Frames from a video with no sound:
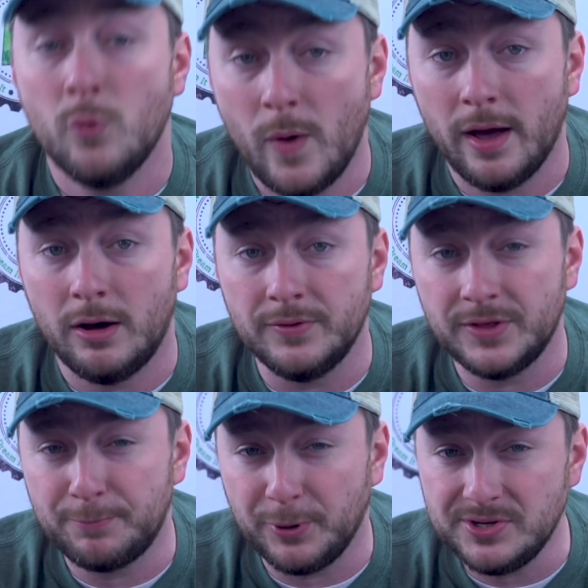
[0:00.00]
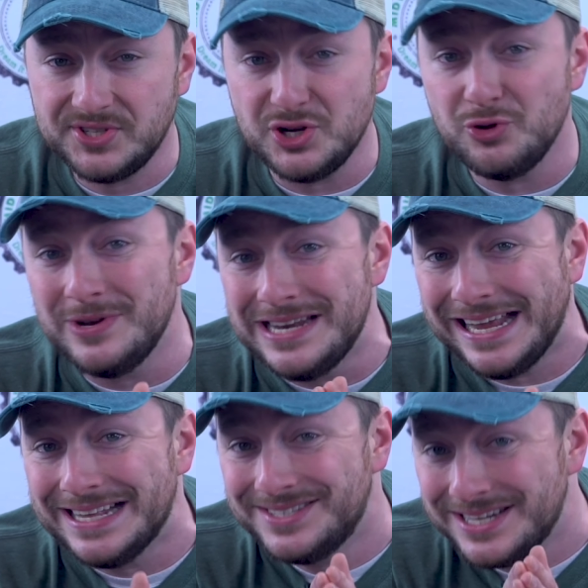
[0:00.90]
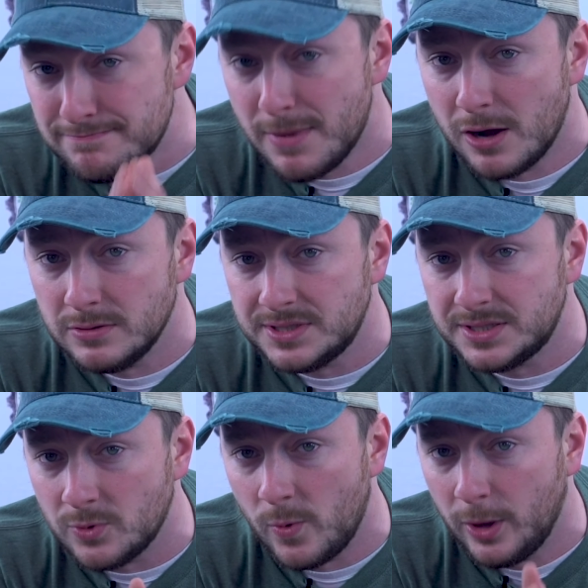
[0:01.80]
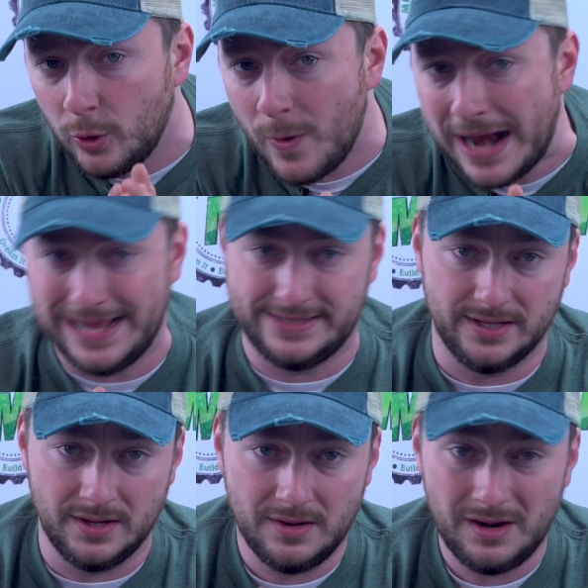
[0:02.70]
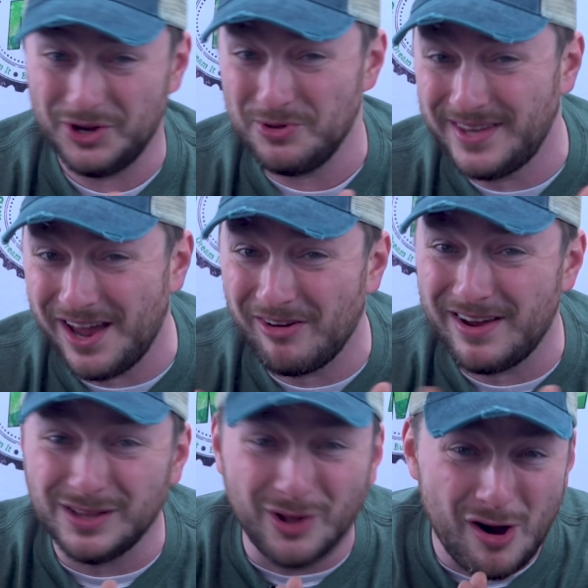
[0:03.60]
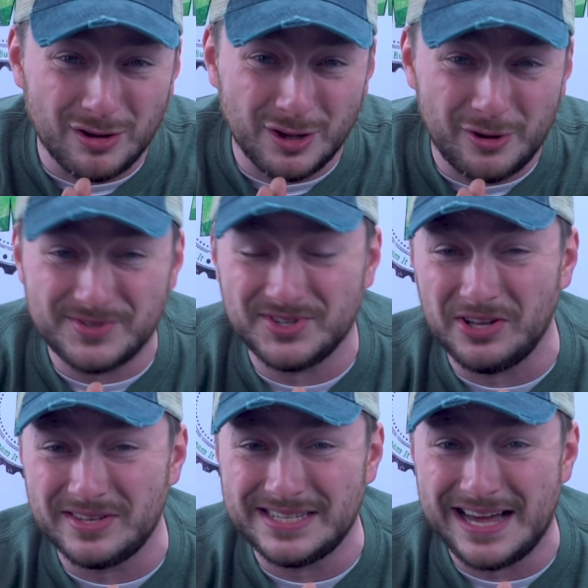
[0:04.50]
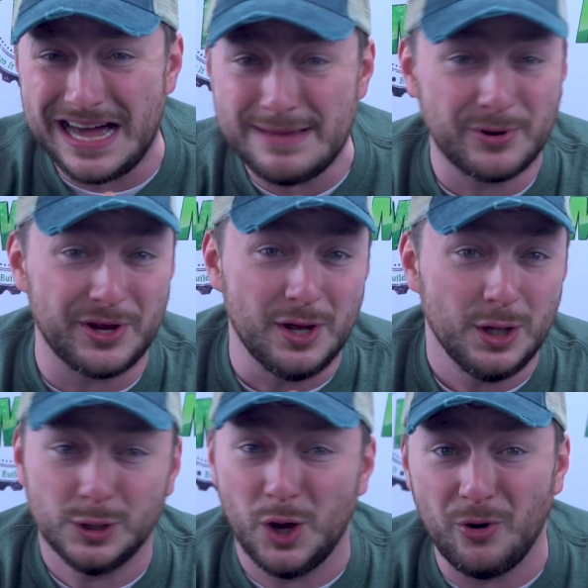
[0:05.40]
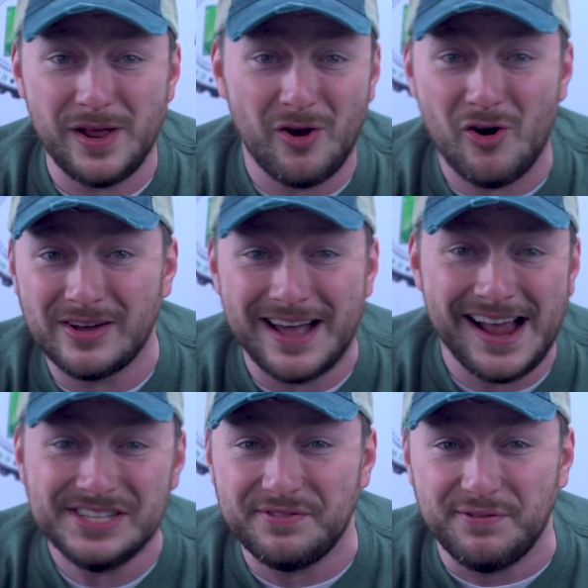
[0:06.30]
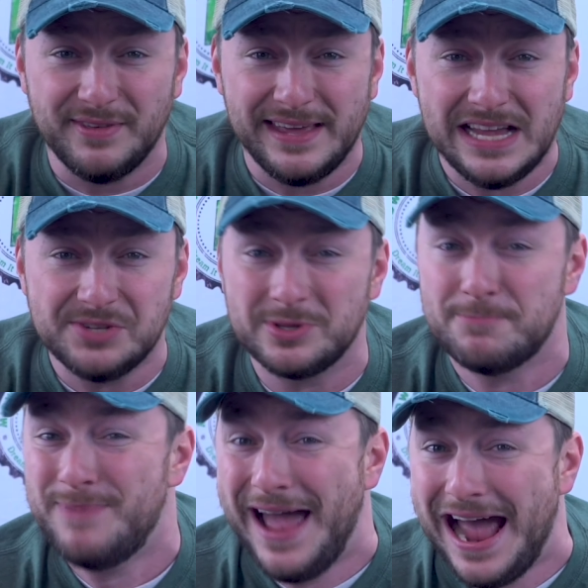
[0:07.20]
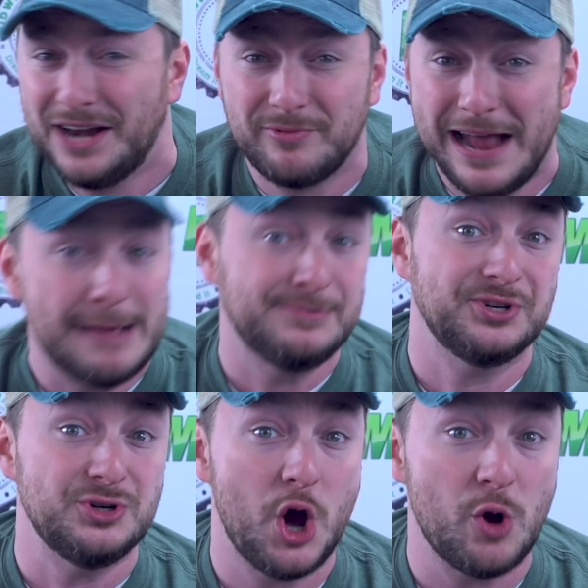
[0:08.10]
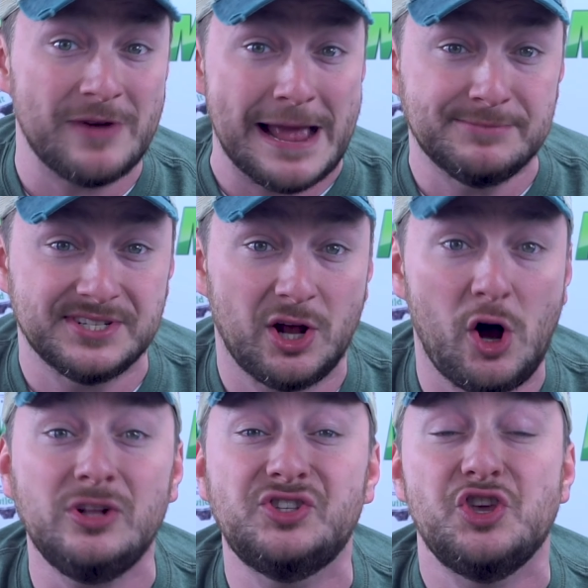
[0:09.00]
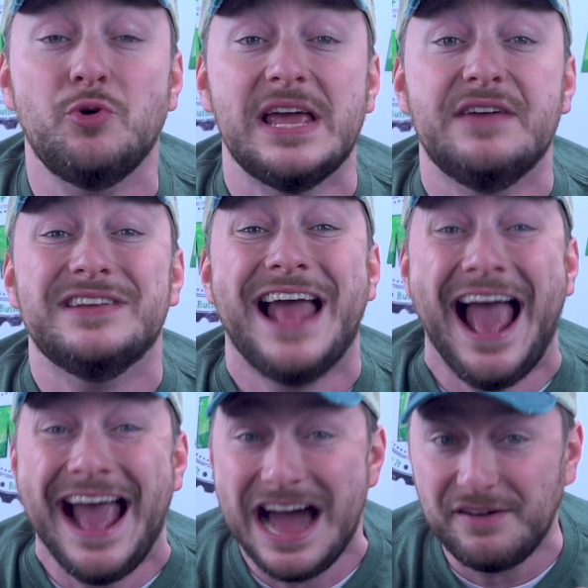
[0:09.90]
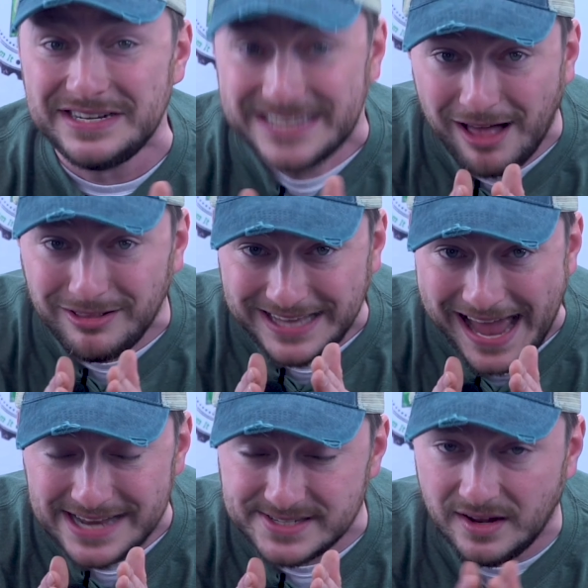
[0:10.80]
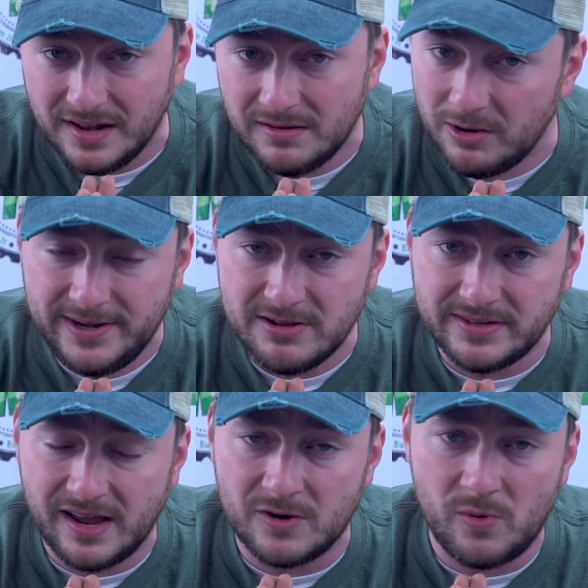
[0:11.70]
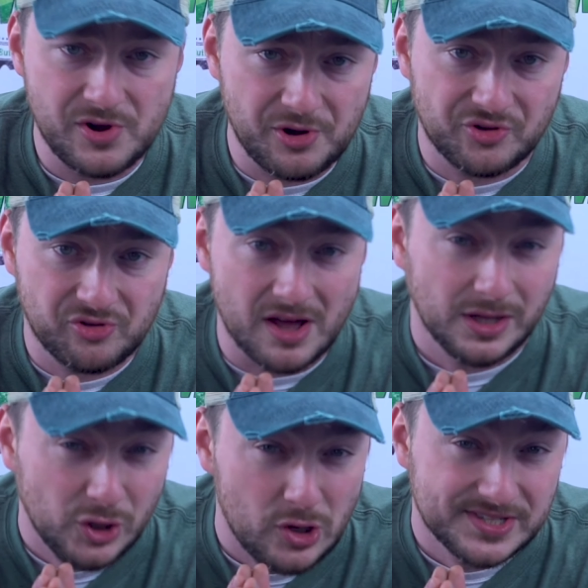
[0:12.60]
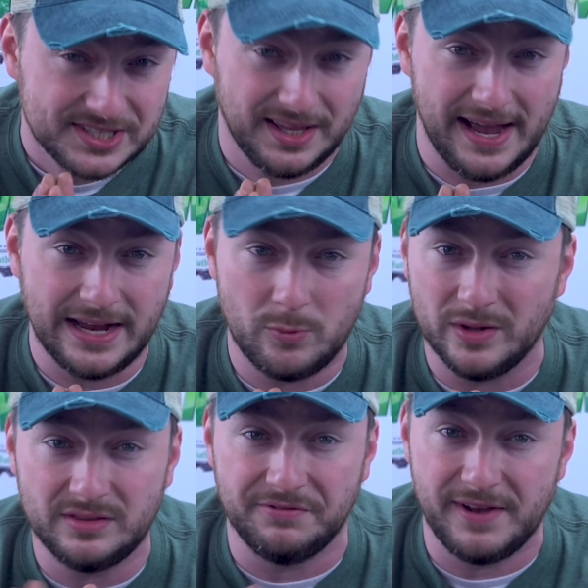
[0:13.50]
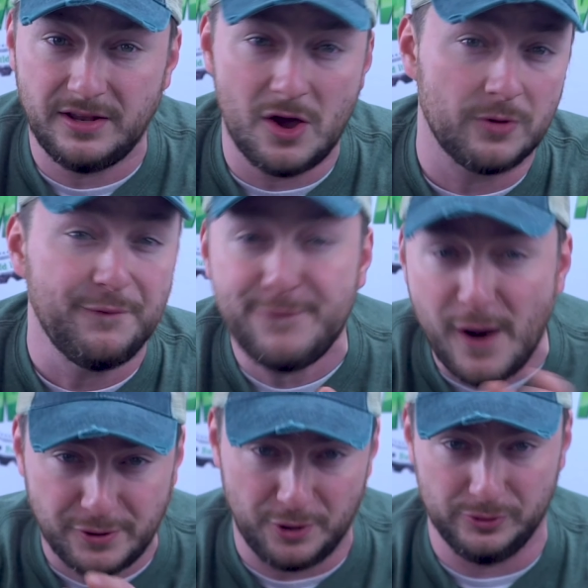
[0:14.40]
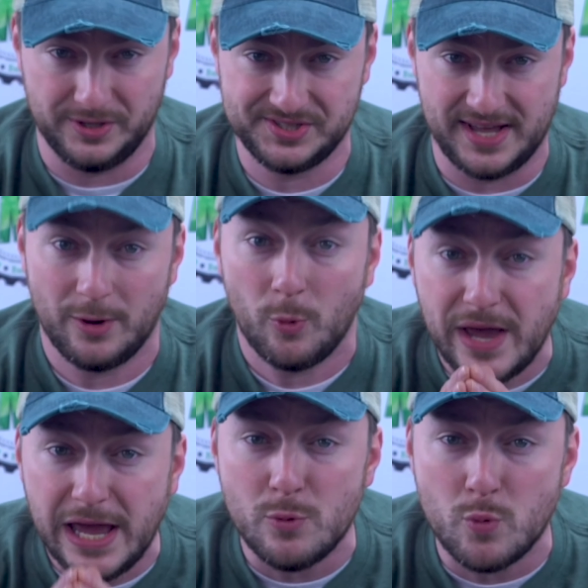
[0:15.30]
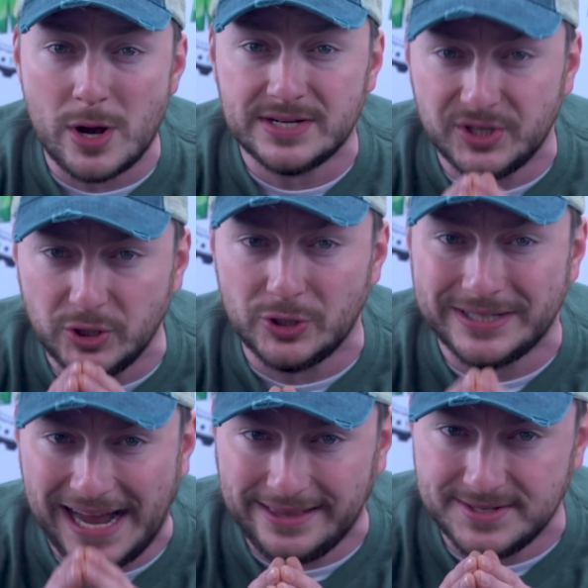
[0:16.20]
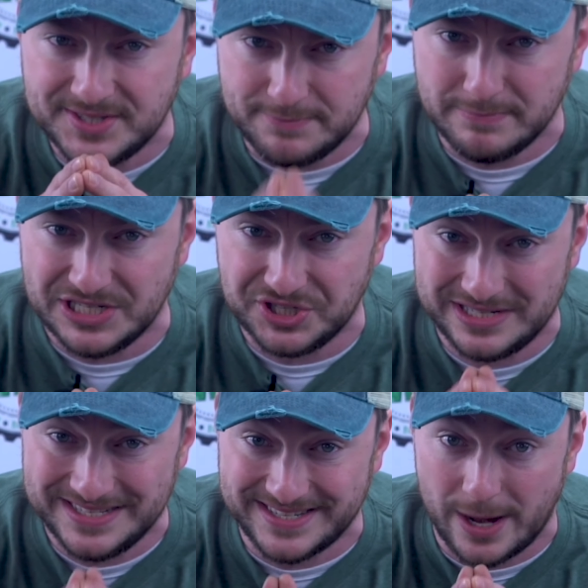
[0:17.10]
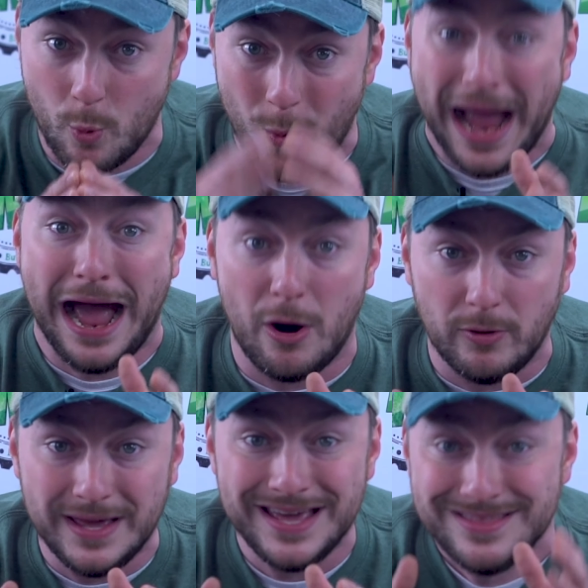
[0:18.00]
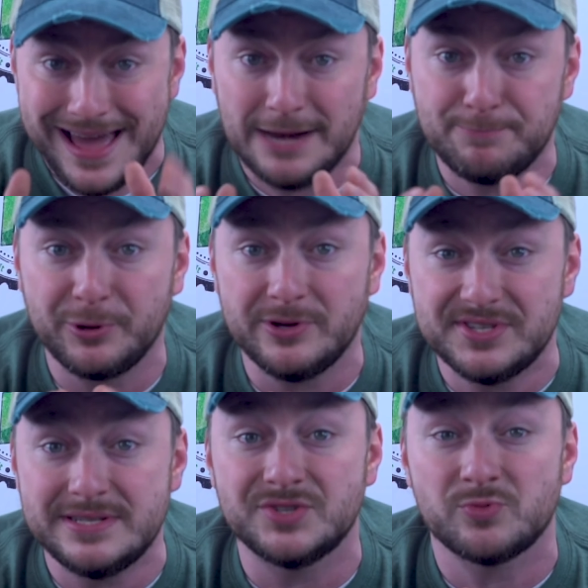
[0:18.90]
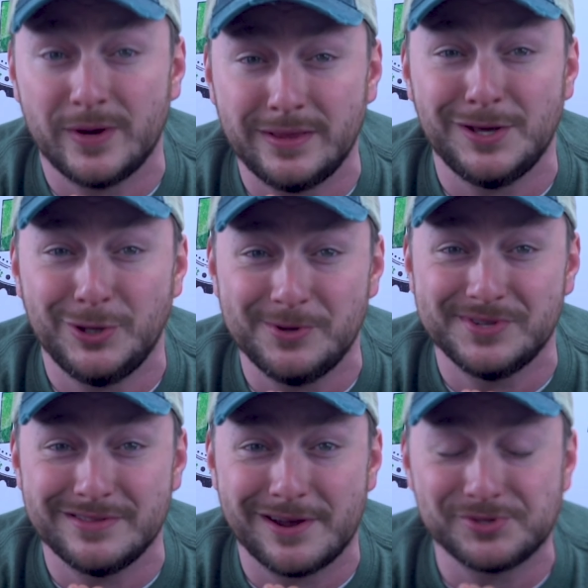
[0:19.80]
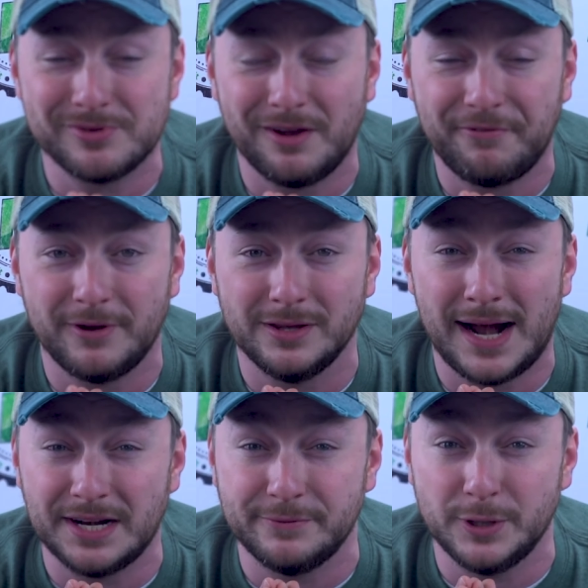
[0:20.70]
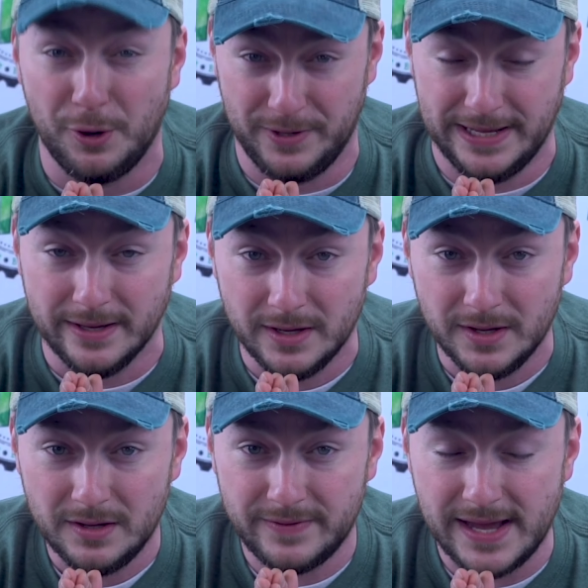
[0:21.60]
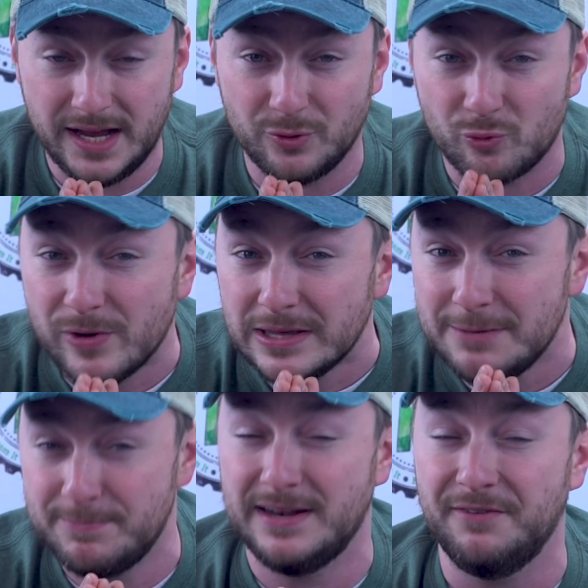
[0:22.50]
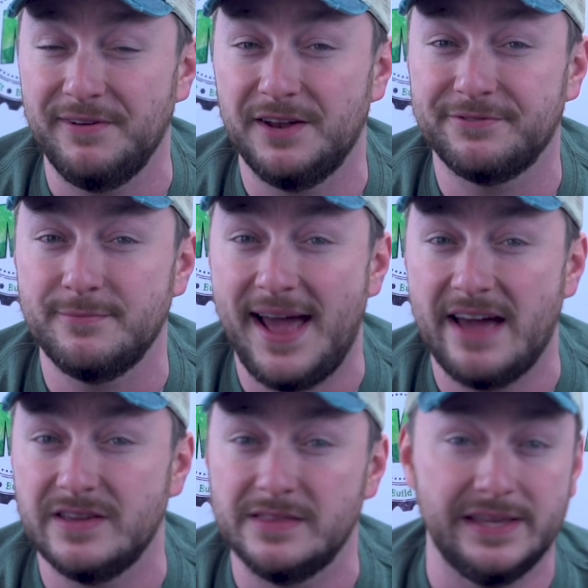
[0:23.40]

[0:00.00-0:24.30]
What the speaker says: Well, the person who needs it most will win it. Are you carrying long loads all the time? Are you loading all kinds of things with bad ramps or no ramps at all? Do you even have a tailgate? Well, we don't care what your truck looks like, what the video or photo looks like. We want to look at the submission and say, wow, that person is really using their truck for a lot of loading. They could really benefit from having